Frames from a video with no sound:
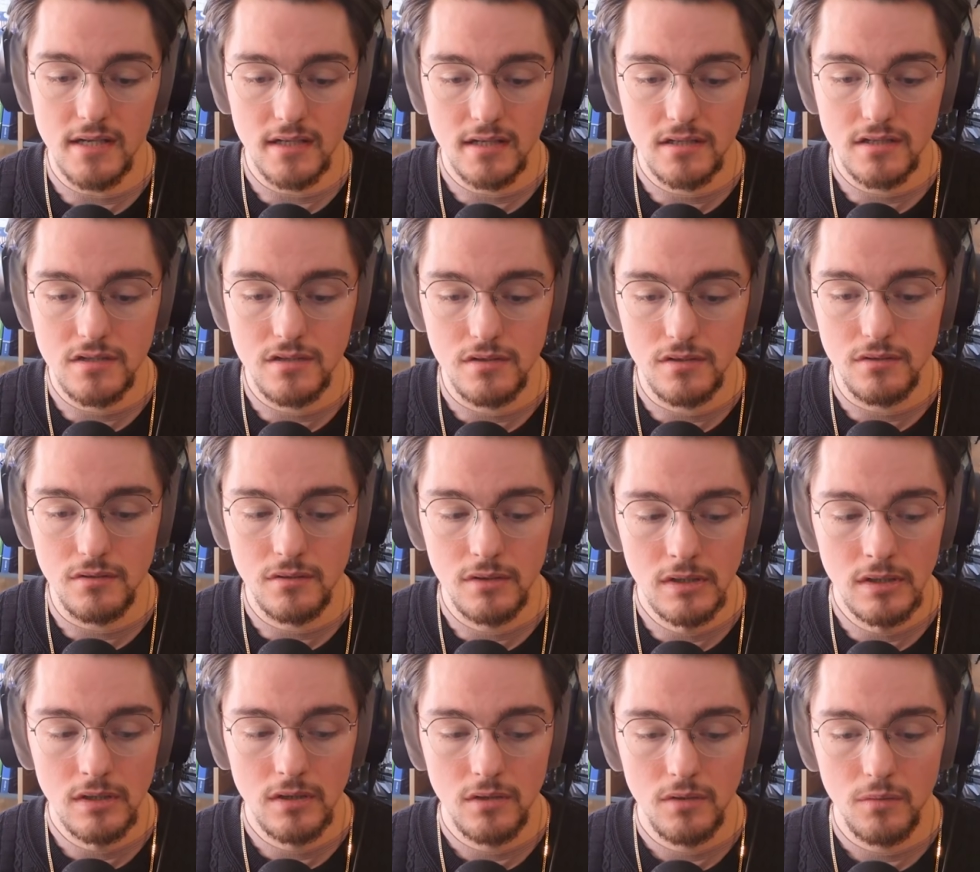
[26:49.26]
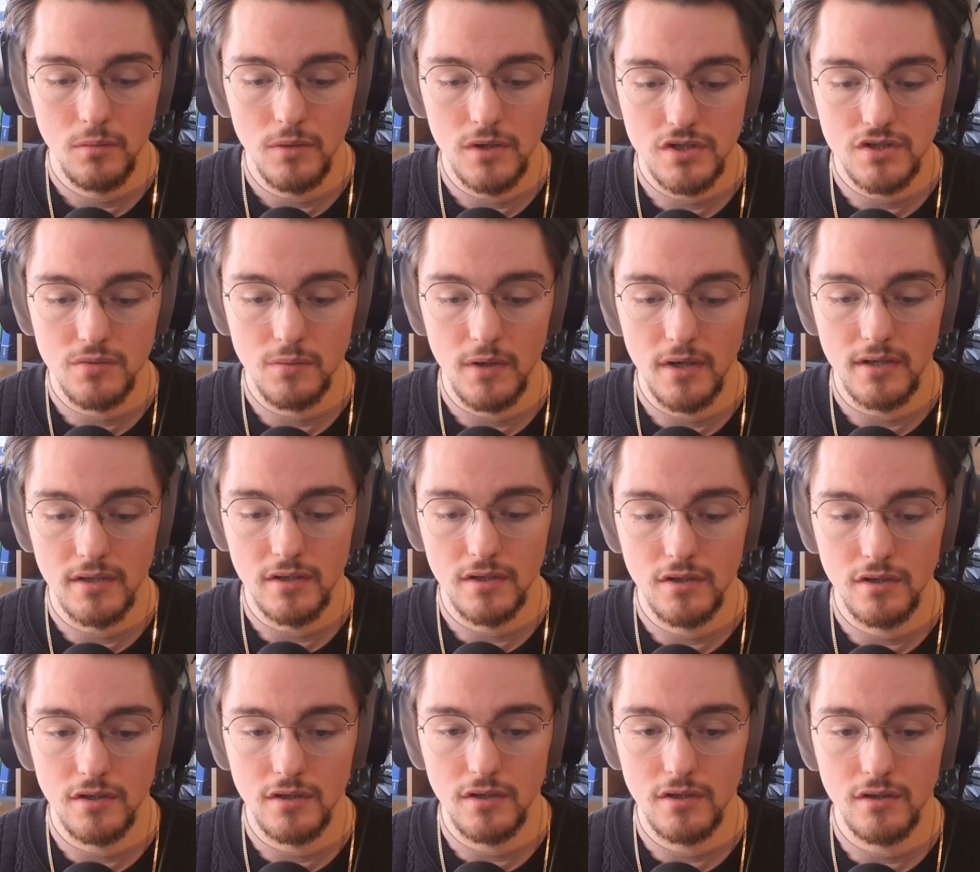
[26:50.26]
to which one
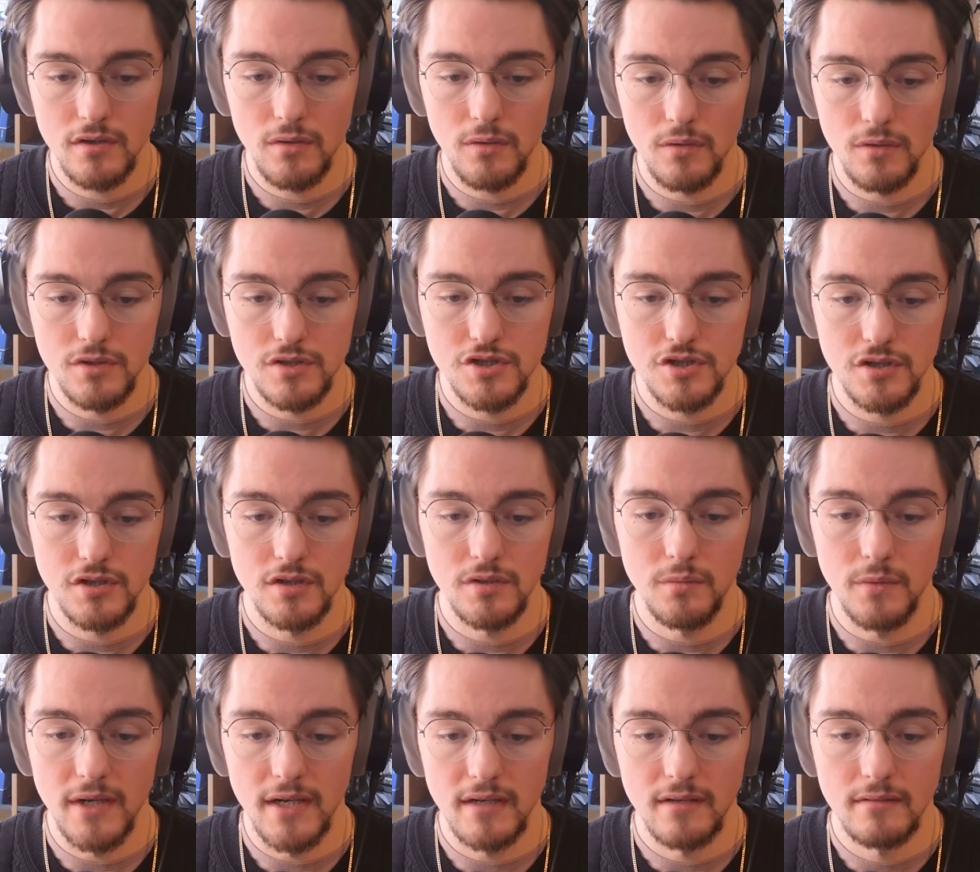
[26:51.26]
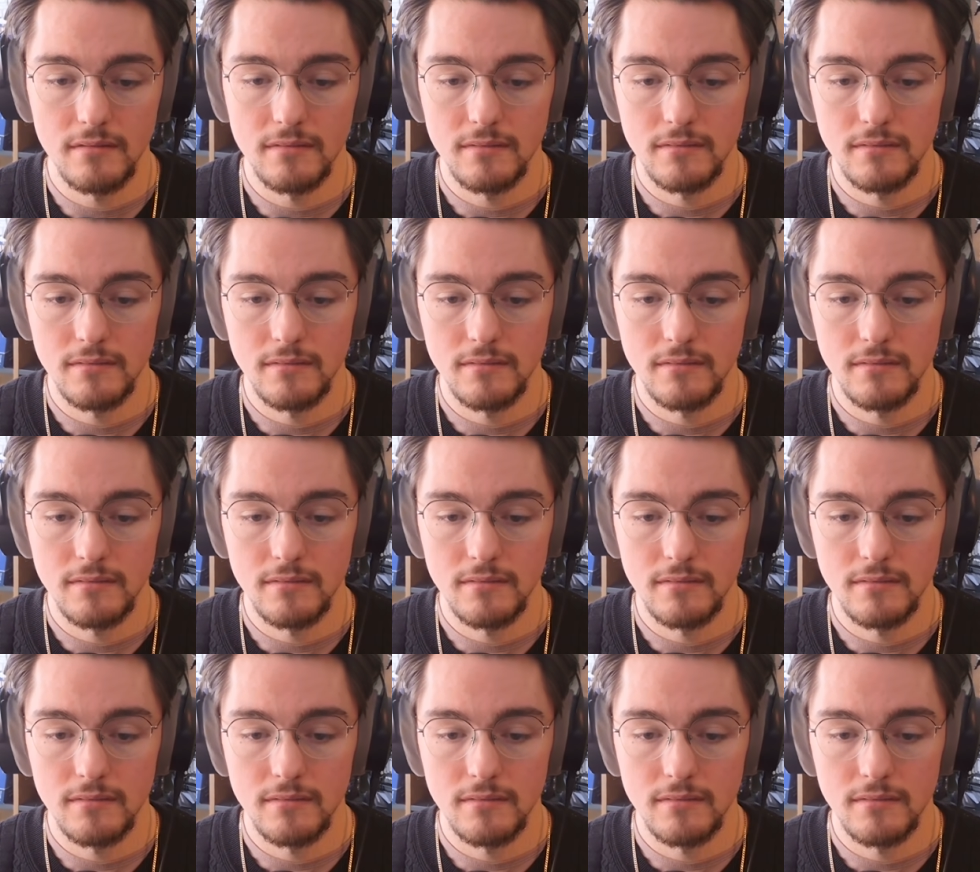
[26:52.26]
could or should win.